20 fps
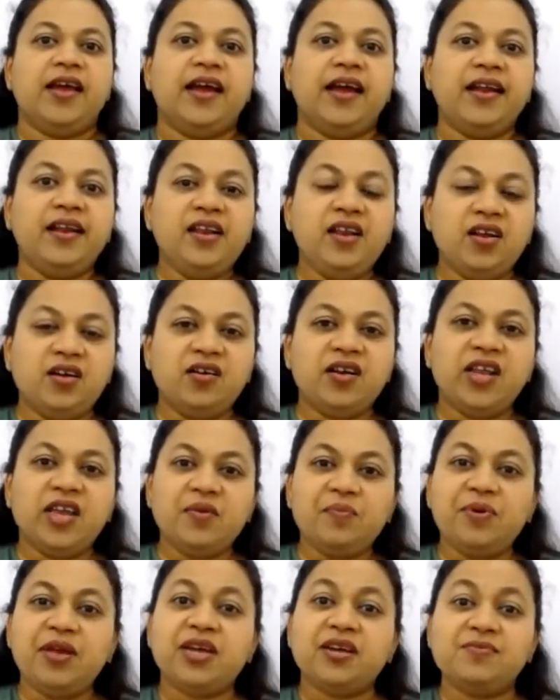And
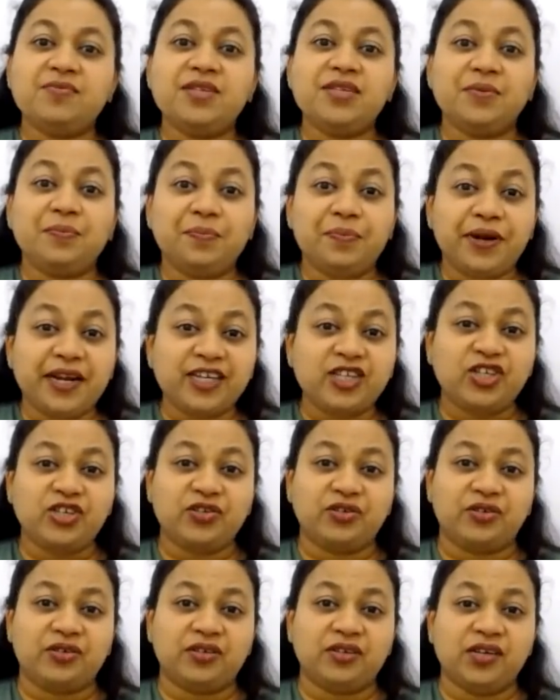learning becomes a
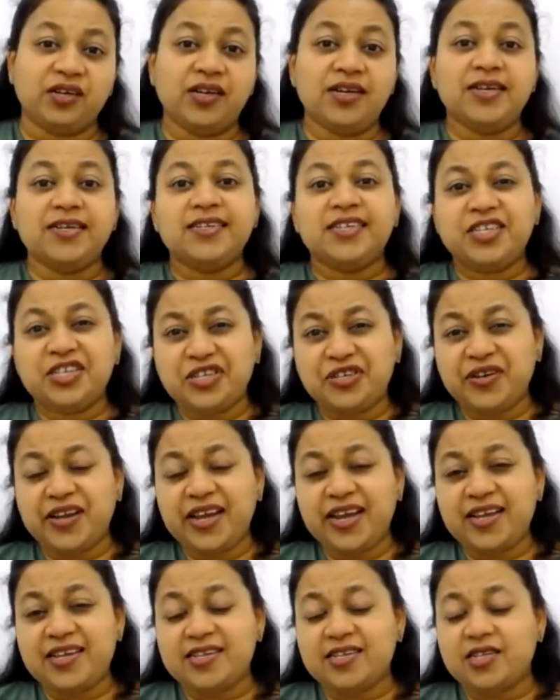pressure,
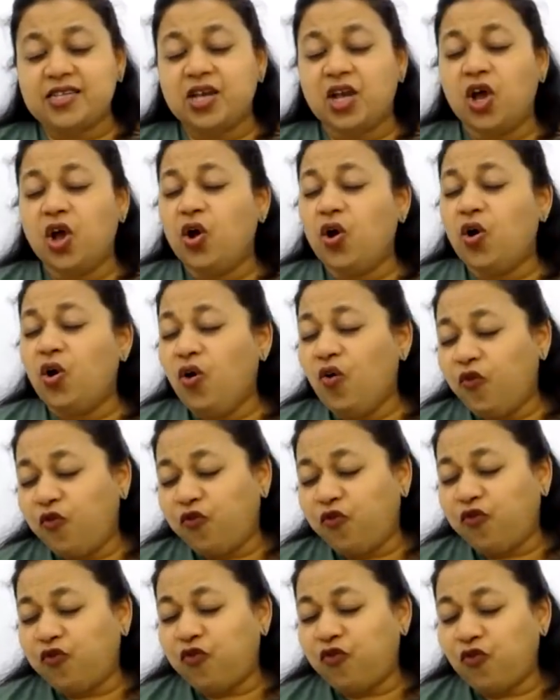stress,
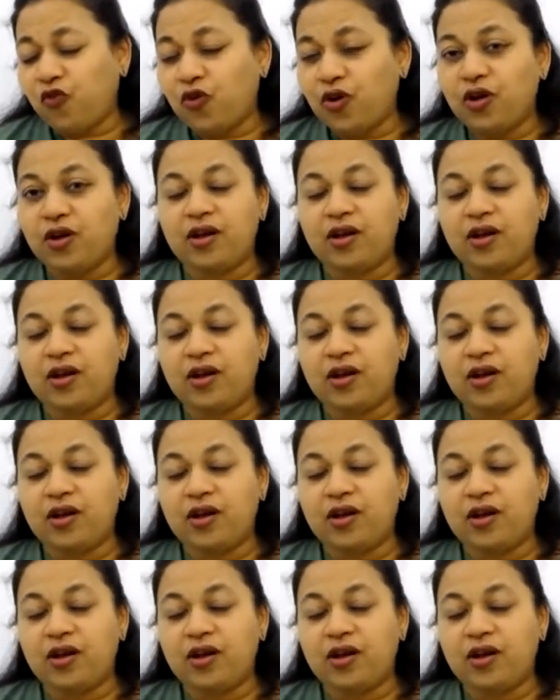oof,